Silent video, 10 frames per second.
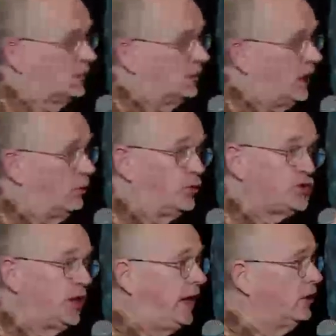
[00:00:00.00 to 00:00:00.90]
I want
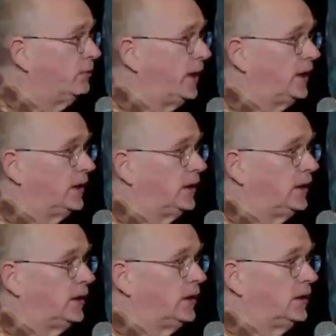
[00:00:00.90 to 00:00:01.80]
you to hear me.
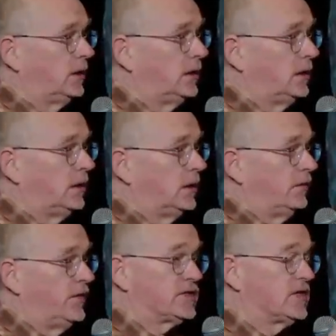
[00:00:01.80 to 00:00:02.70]

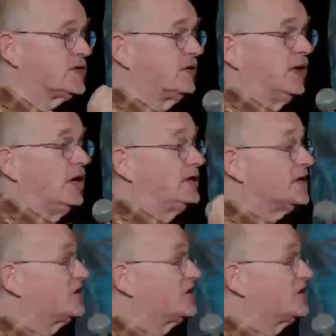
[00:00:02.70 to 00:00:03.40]
This isn't this